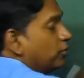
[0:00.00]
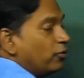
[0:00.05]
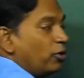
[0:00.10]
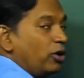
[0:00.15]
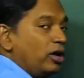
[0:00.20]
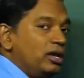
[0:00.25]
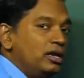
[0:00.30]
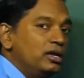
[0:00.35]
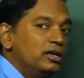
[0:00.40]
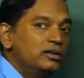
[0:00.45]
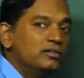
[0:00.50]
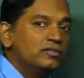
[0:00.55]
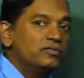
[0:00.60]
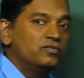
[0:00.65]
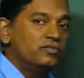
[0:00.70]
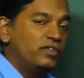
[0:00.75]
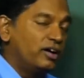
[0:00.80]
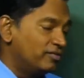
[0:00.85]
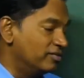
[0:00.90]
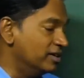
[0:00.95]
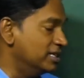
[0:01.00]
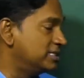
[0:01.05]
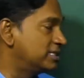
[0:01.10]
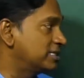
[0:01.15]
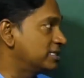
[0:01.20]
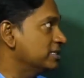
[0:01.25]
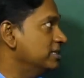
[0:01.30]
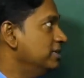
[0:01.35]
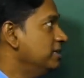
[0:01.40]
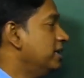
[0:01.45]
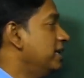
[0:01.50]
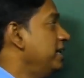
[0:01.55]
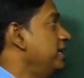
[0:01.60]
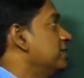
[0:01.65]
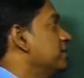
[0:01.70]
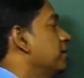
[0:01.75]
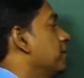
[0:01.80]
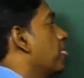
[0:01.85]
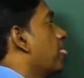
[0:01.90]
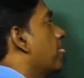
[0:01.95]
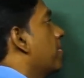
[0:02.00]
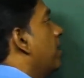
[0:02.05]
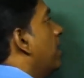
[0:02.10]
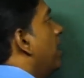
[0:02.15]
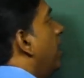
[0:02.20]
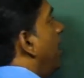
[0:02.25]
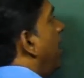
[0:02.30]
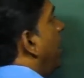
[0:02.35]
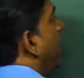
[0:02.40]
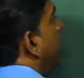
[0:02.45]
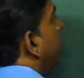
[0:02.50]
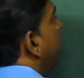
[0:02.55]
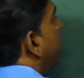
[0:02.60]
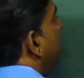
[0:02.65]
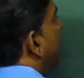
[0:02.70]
of all vowels, right? And